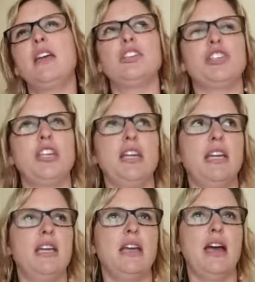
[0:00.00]

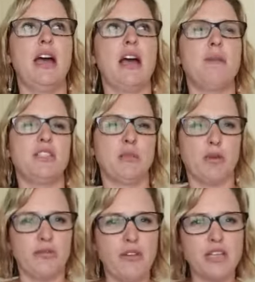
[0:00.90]
she is a
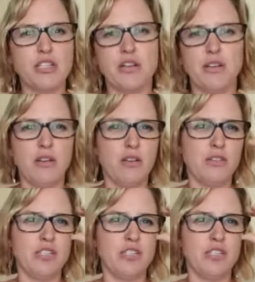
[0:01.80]
professional,